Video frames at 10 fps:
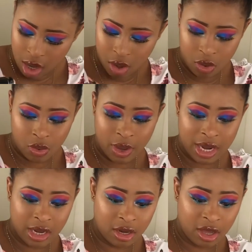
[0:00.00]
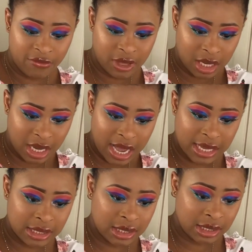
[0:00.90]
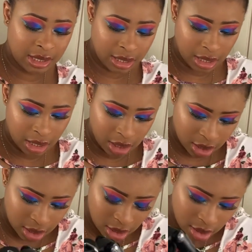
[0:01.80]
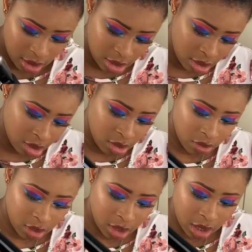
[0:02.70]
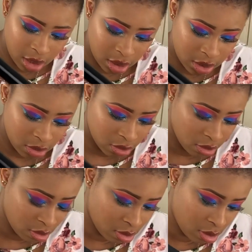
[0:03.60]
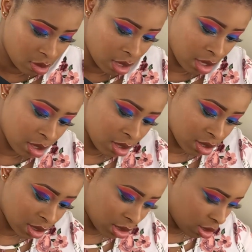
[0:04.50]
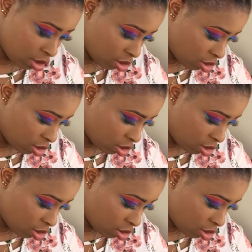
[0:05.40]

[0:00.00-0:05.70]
Oh, and I love that it has this leg. Okay, I need to see